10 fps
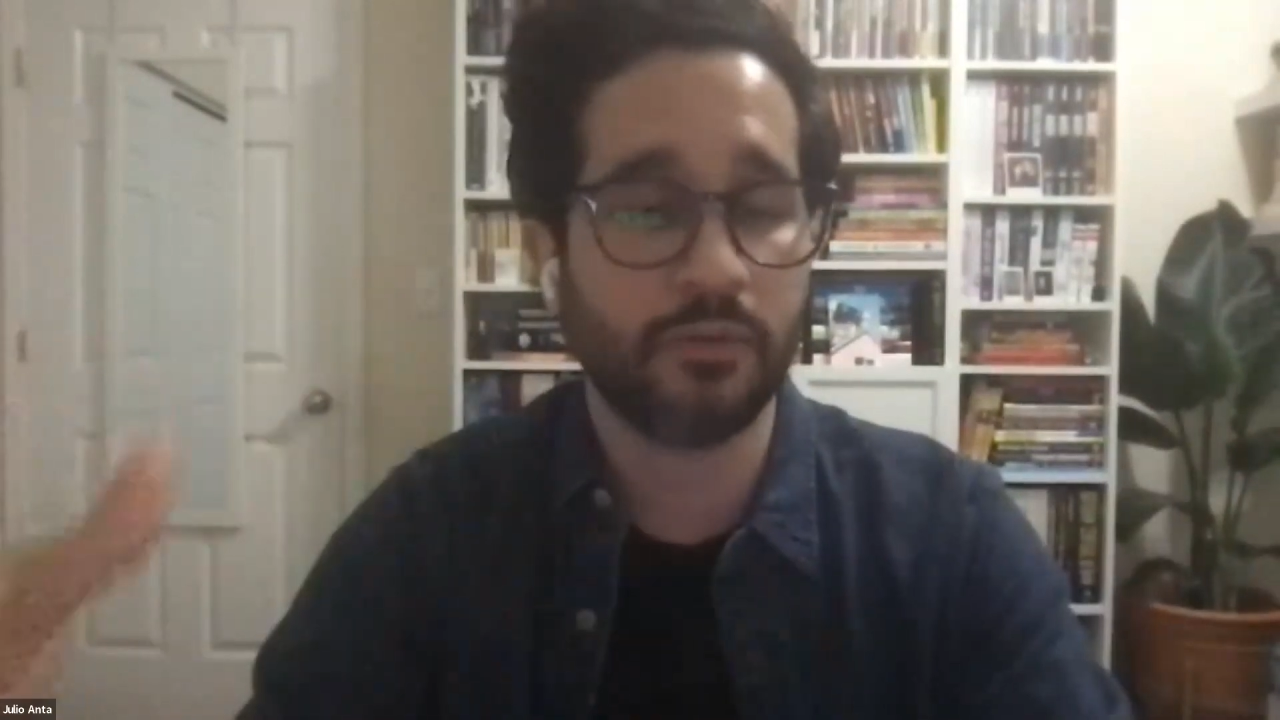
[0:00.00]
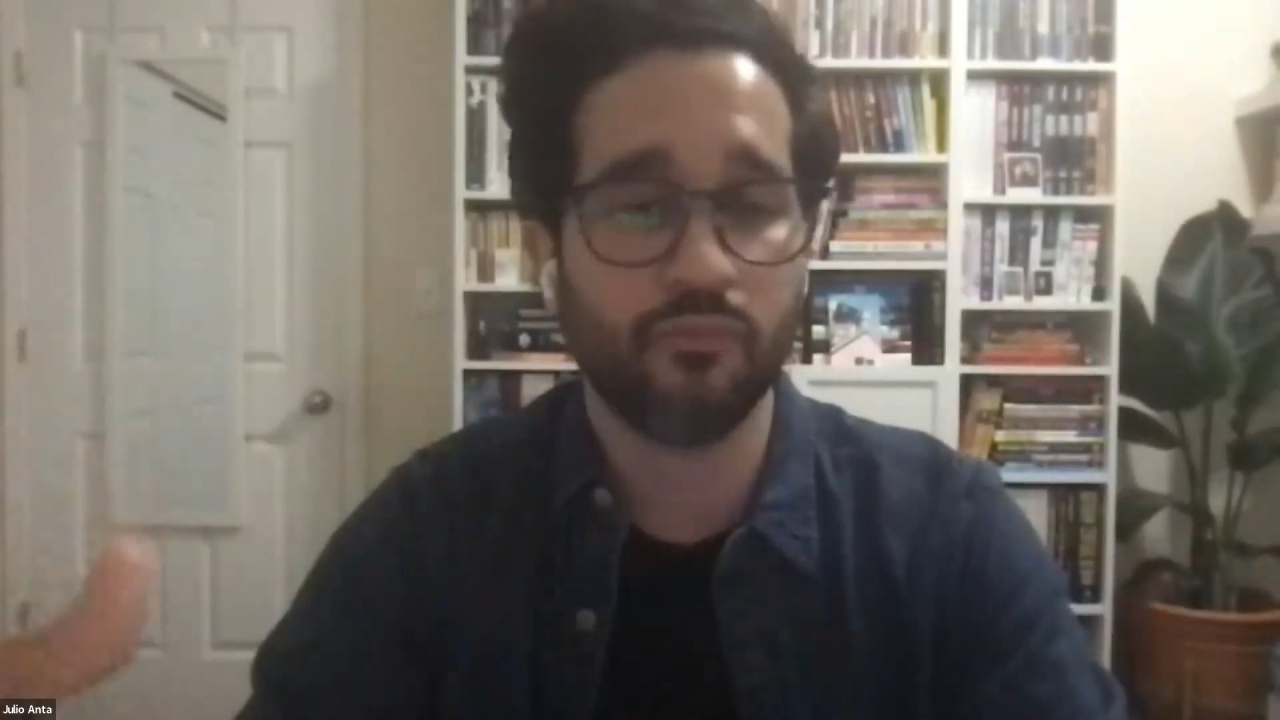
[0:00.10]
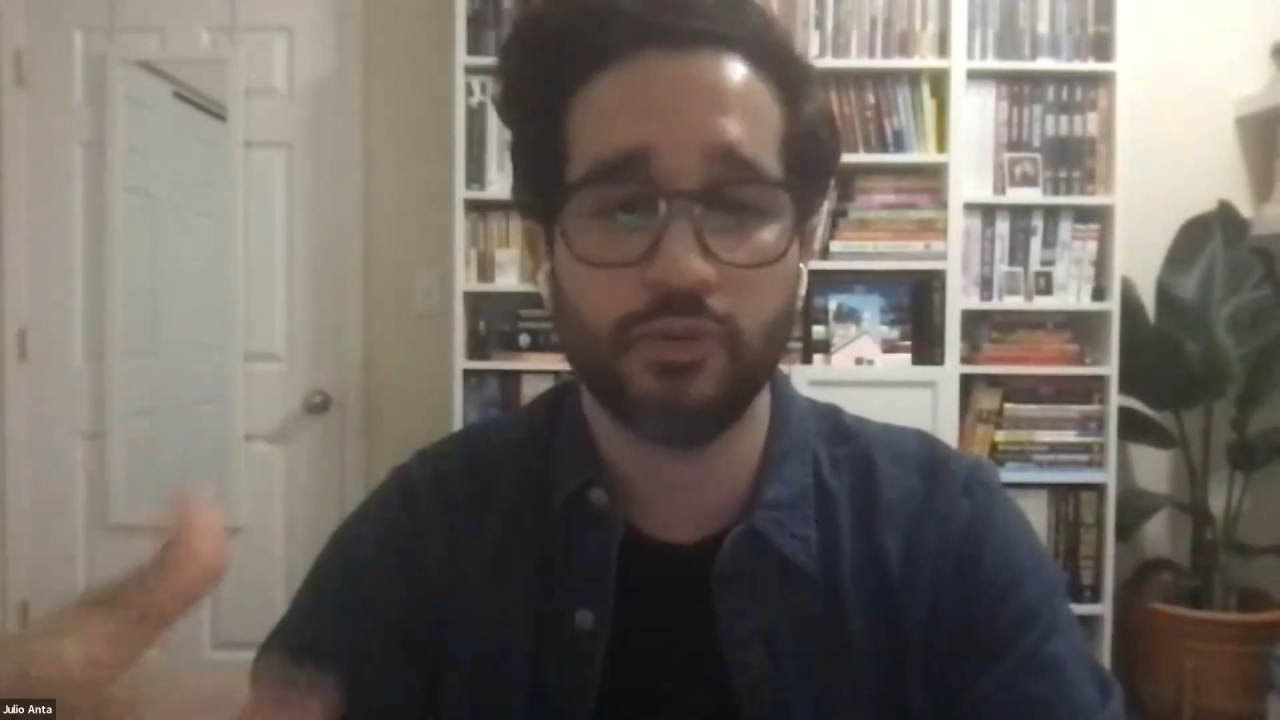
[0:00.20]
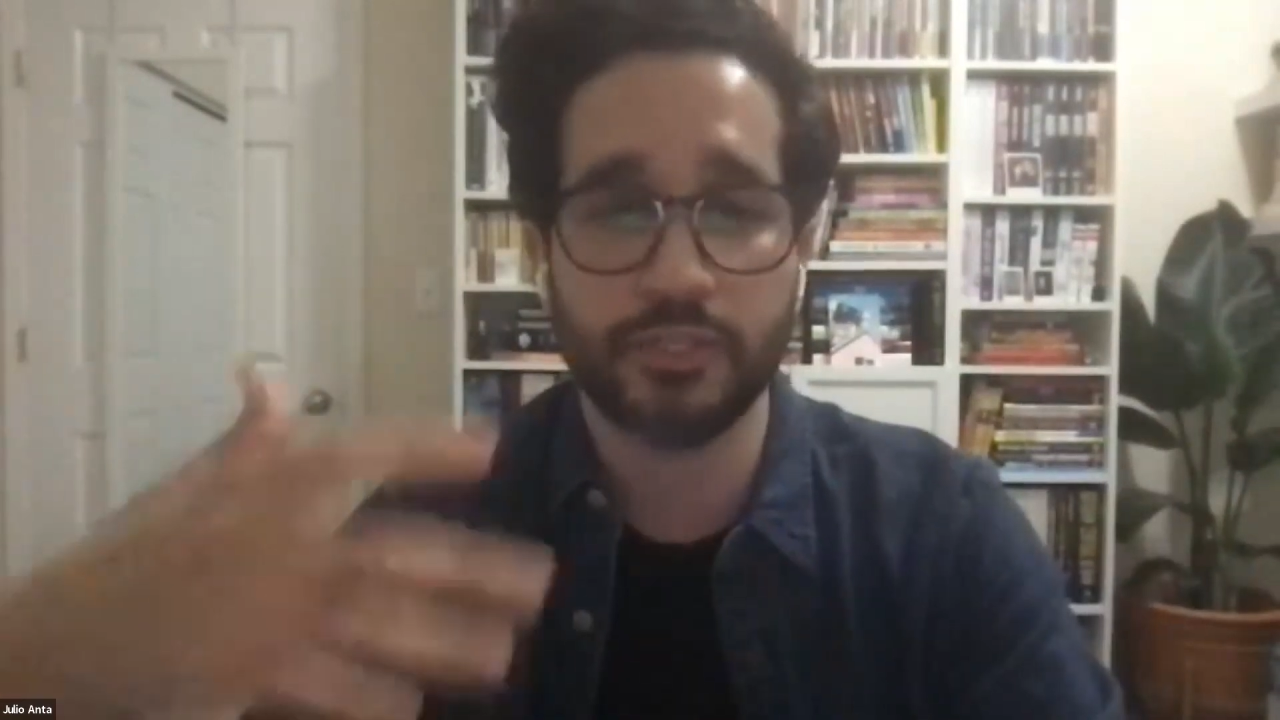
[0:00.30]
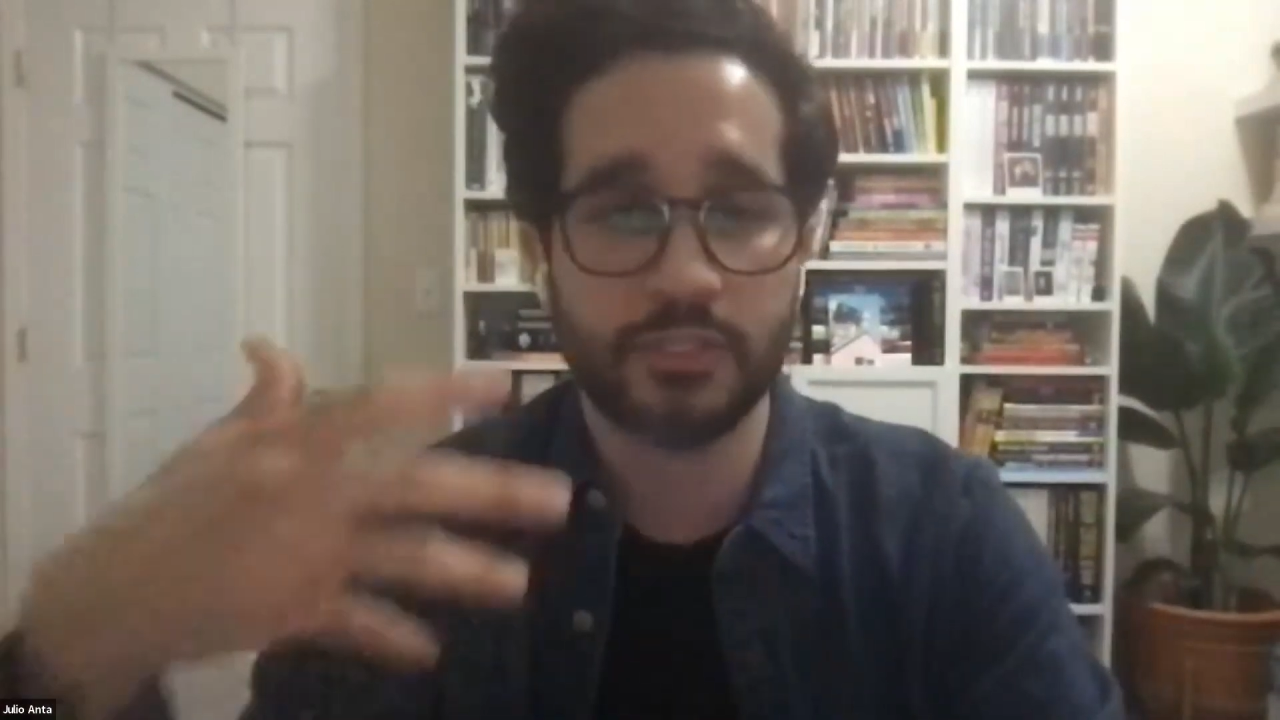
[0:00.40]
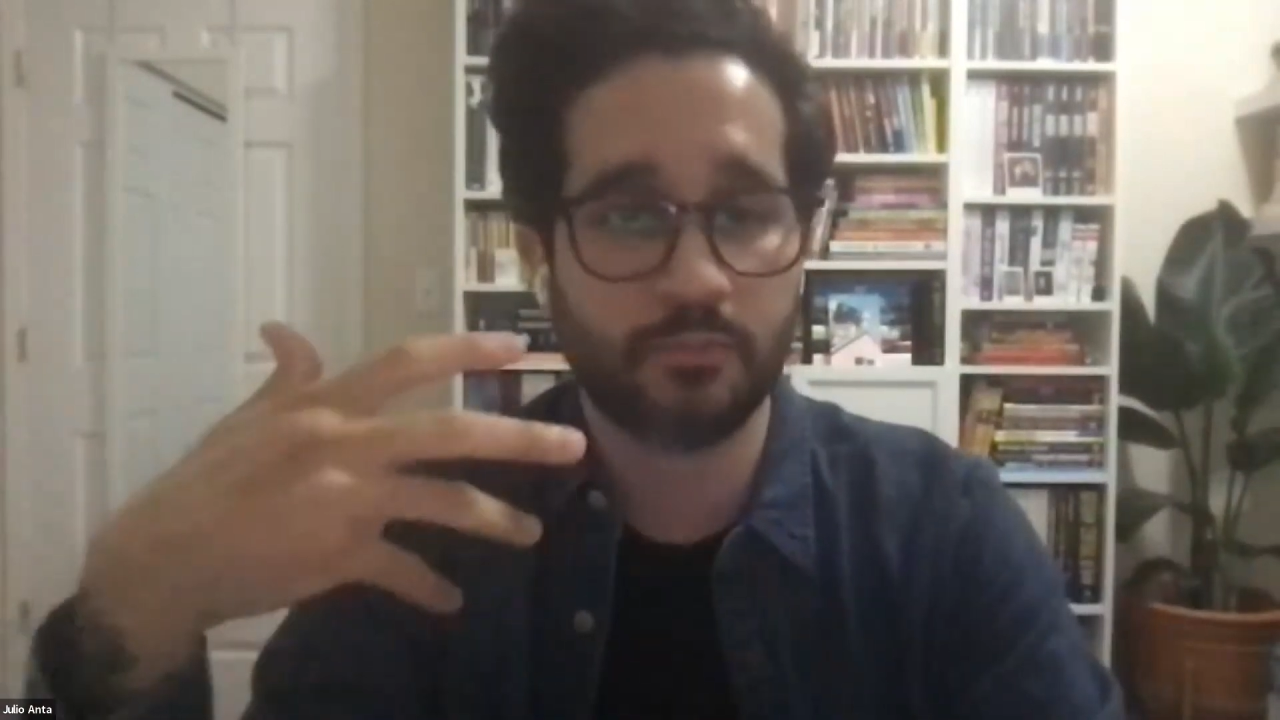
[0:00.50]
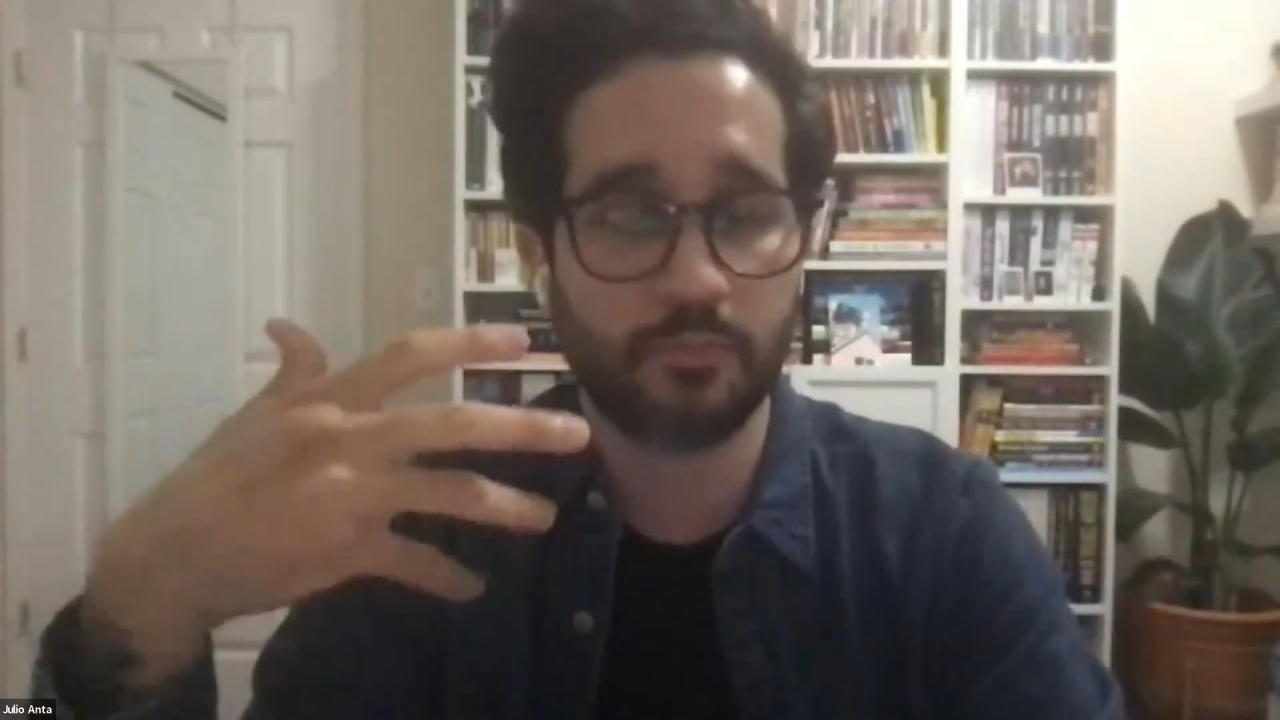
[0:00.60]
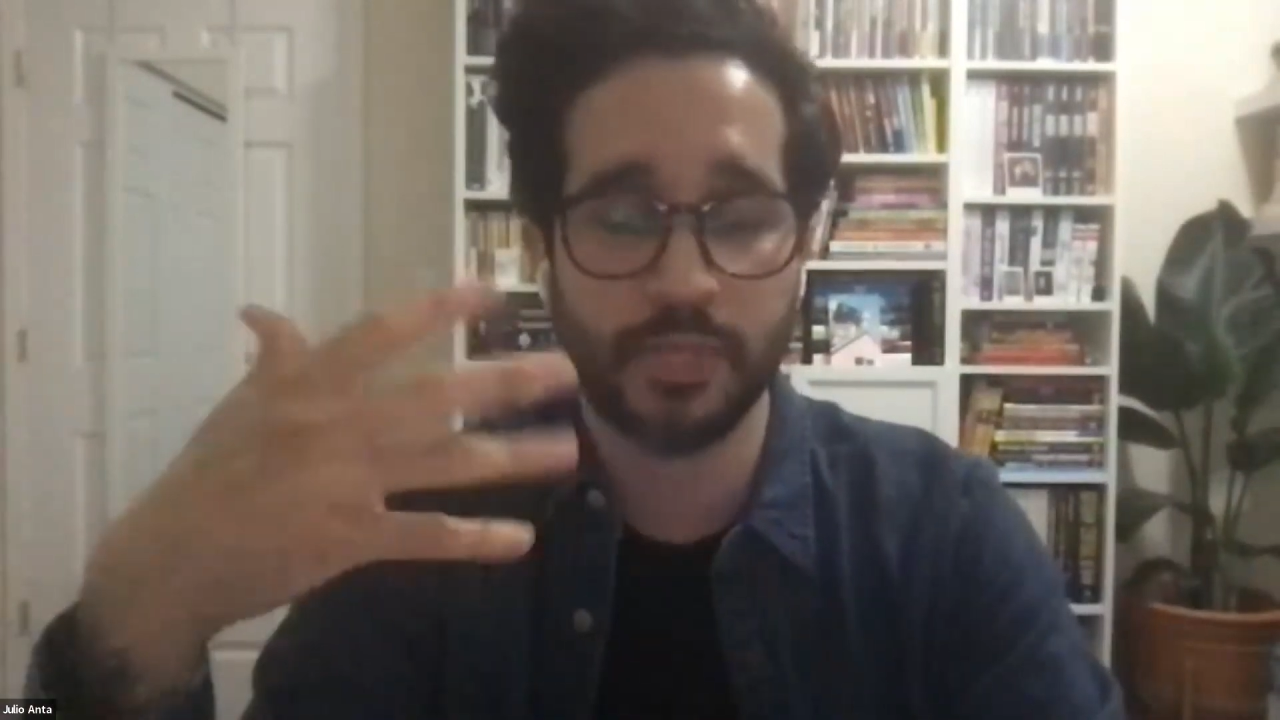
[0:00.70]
and was